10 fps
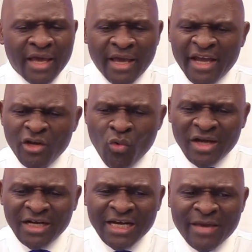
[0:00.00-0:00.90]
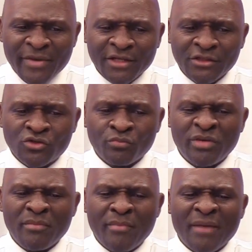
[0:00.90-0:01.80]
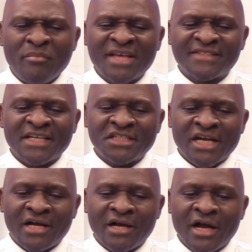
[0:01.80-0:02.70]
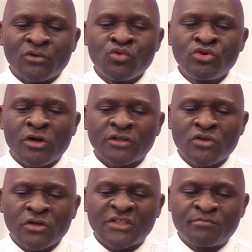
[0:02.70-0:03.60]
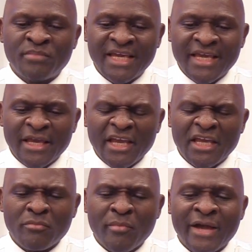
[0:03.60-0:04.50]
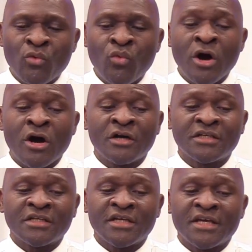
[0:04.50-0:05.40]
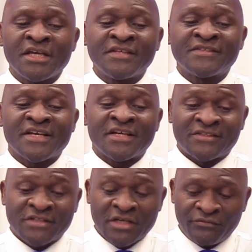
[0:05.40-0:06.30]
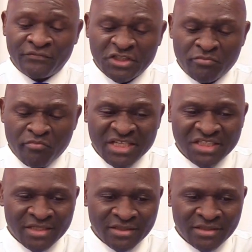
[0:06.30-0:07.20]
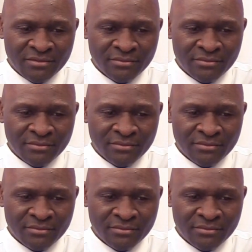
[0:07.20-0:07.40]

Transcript: Anyone claiming to be my messenger and who does not speak in my word is a selfish merchant.